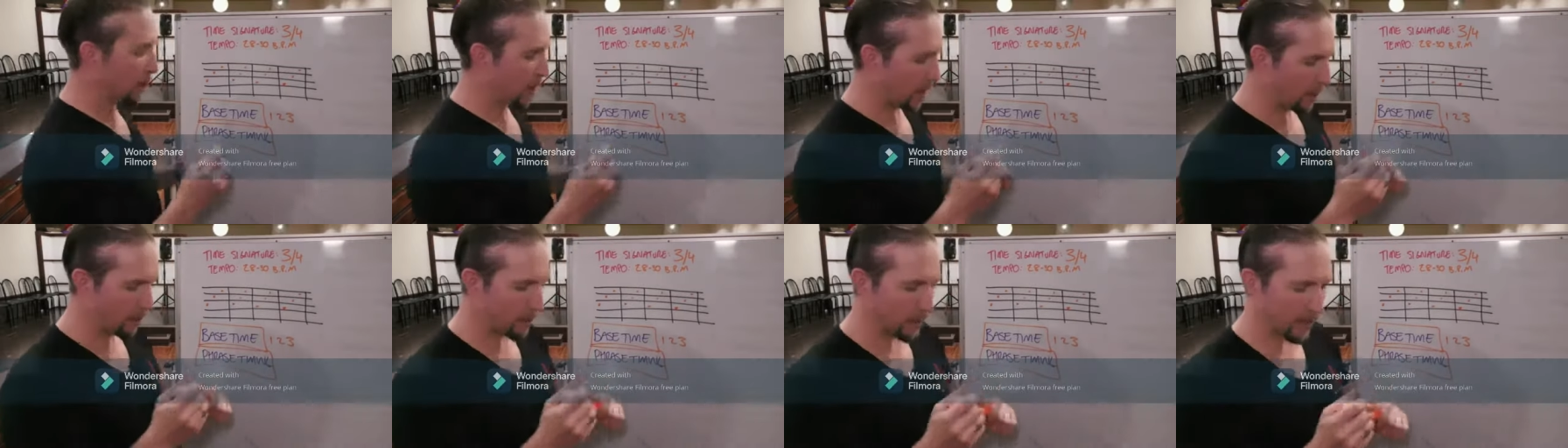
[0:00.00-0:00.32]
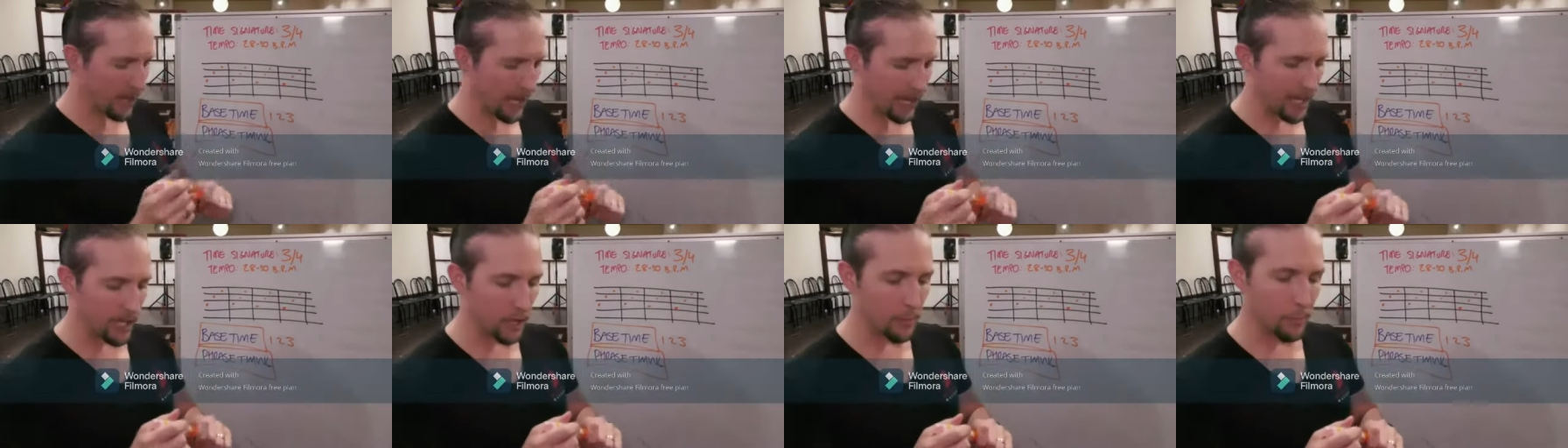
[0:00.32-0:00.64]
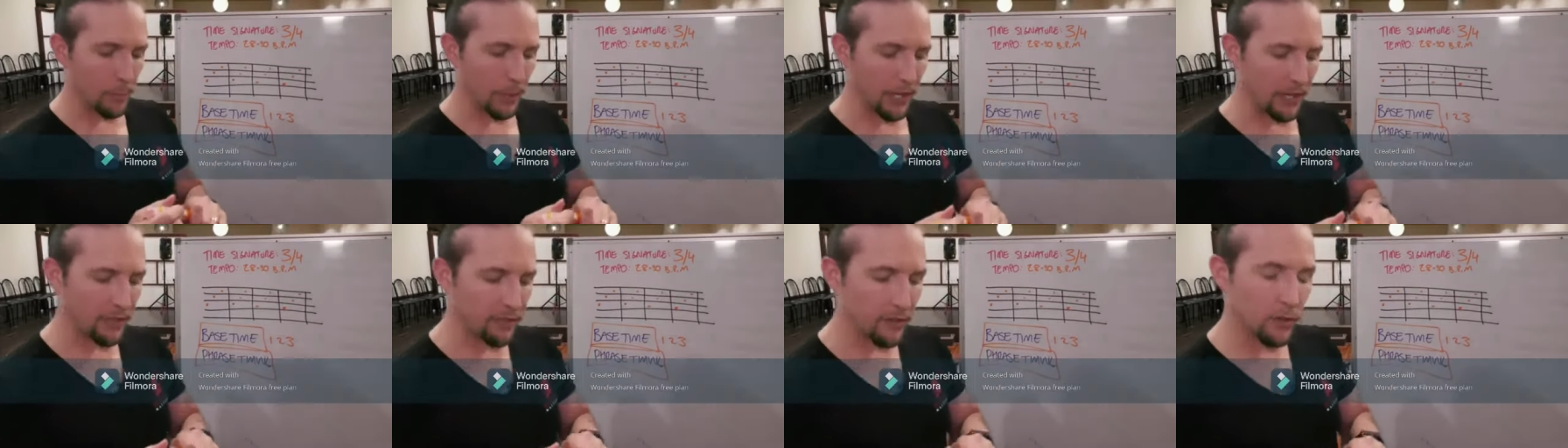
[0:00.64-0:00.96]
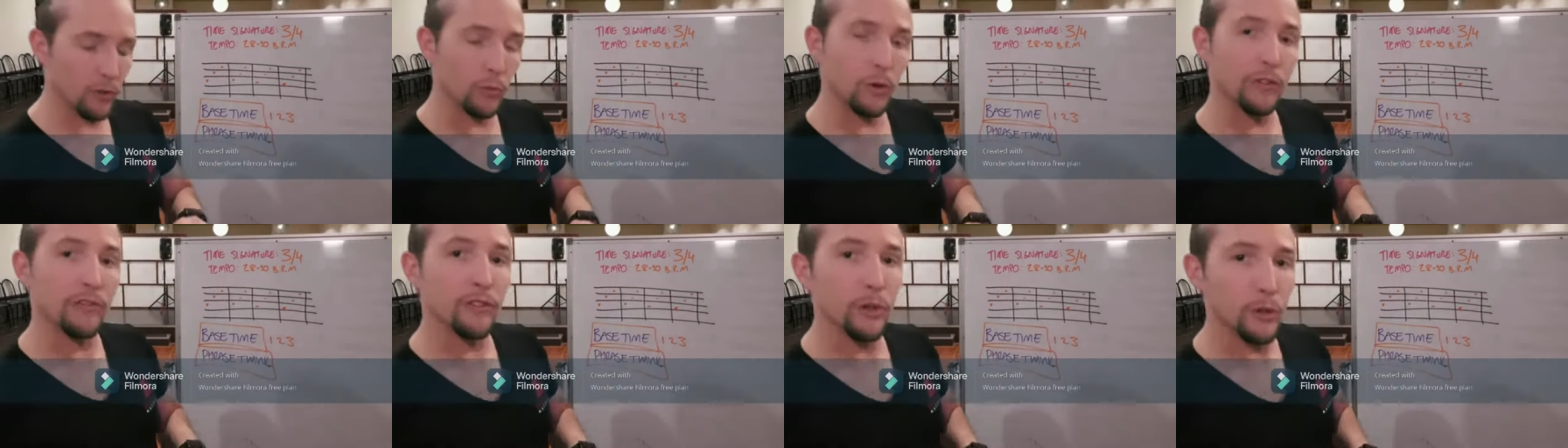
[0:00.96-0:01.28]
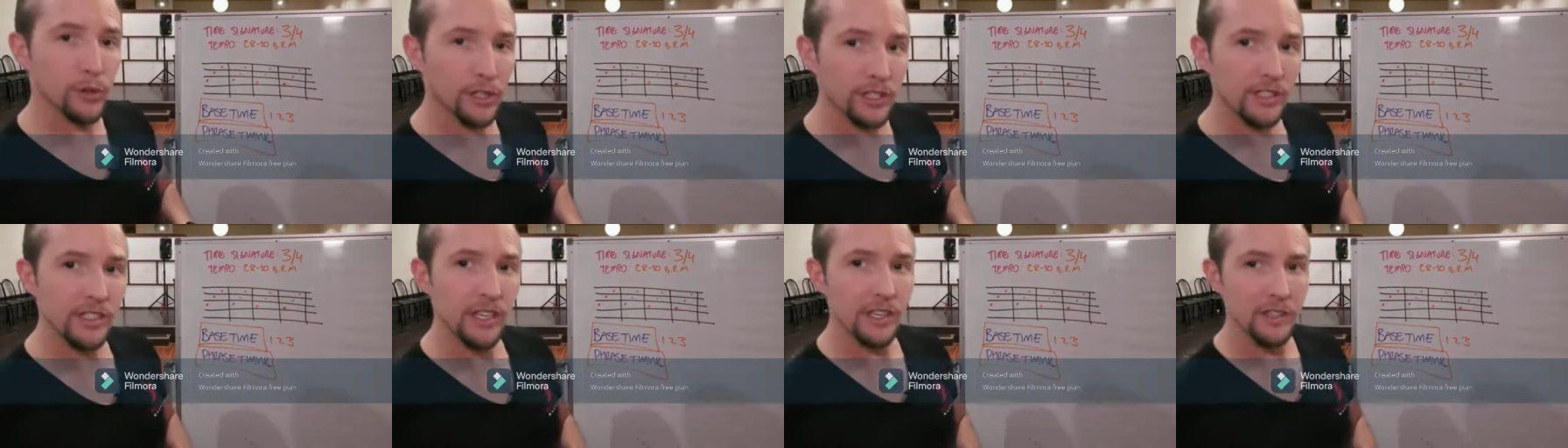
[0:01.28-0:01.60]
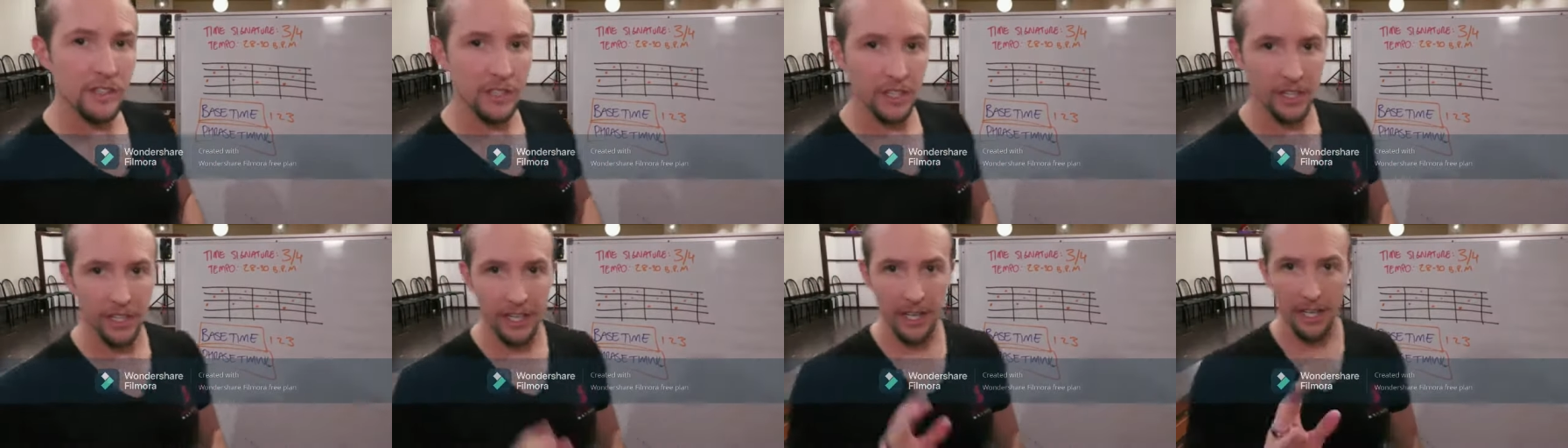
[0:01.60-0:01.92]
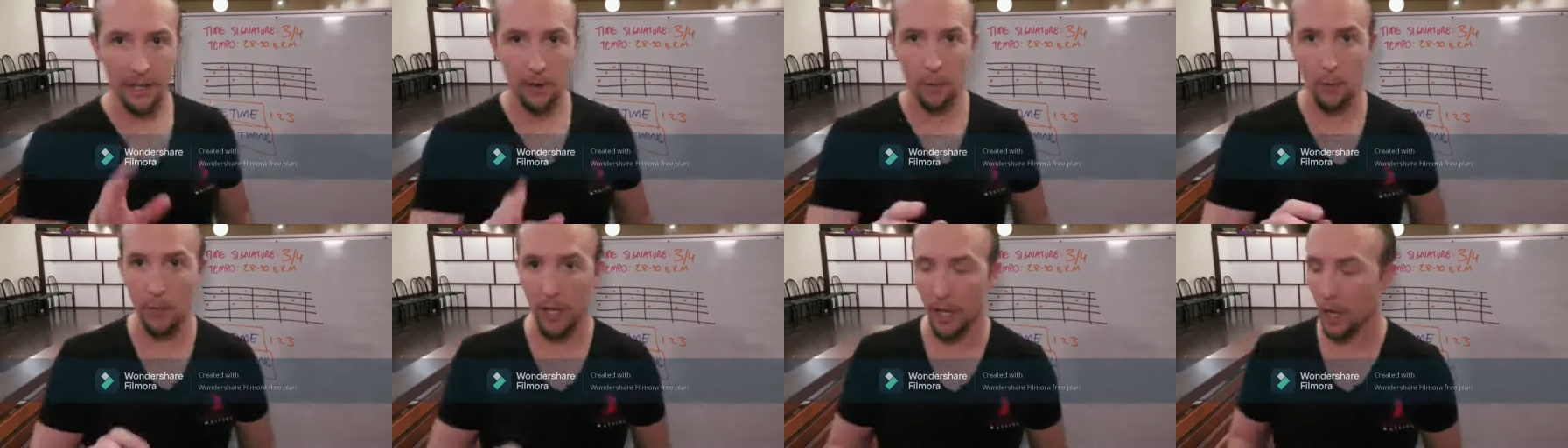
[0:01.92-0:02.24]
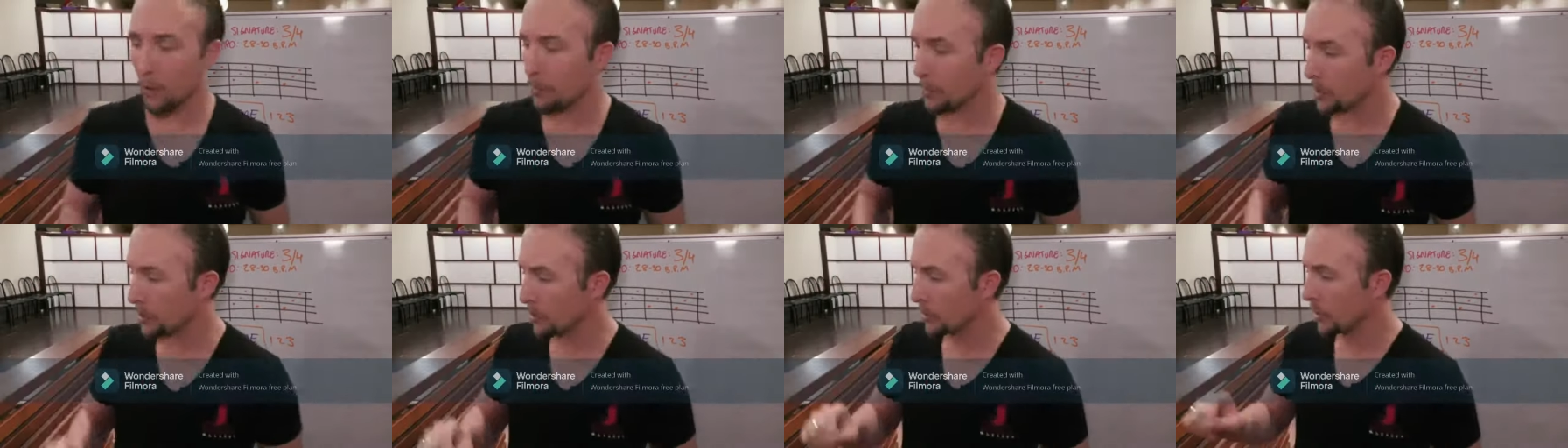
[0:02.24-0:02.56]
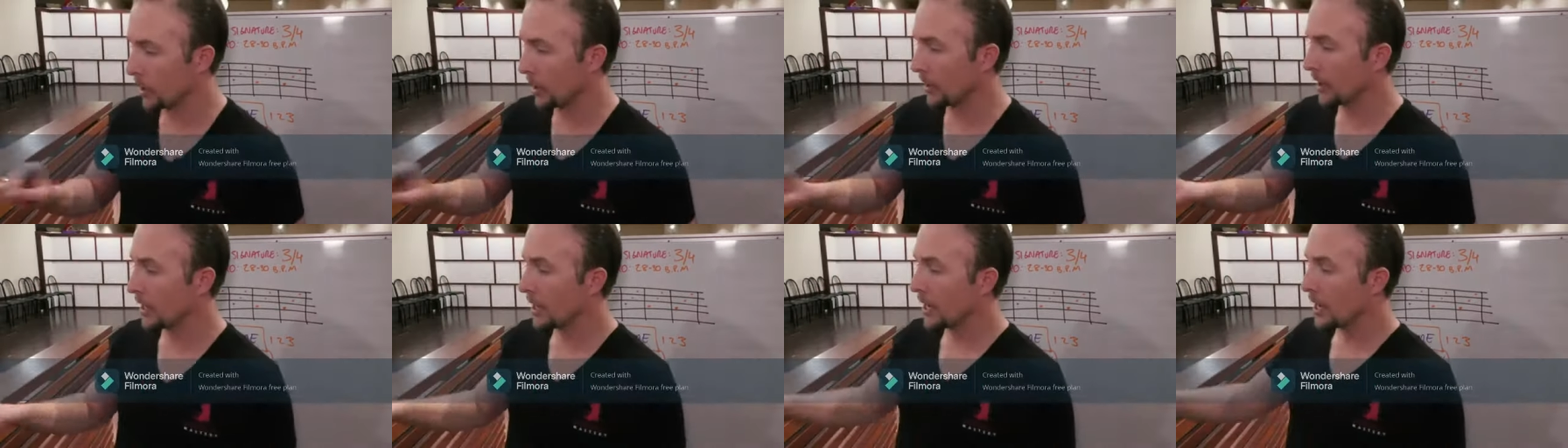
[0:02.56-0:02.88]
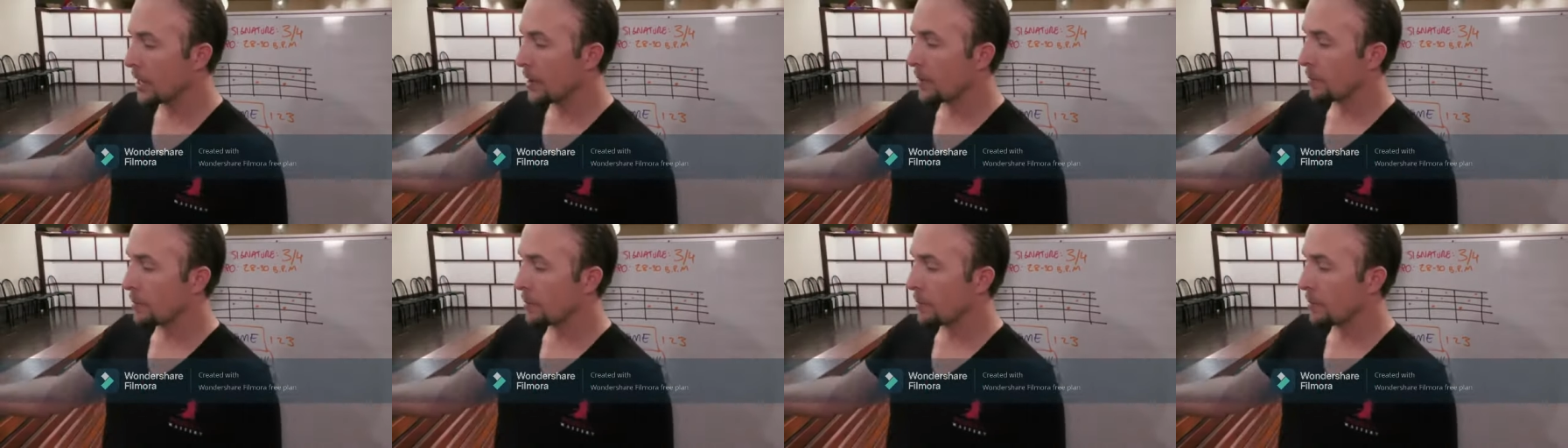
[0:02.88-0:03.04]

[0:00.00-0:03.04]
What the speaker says: complicated, but if you review this lesson again, it will help you a lot.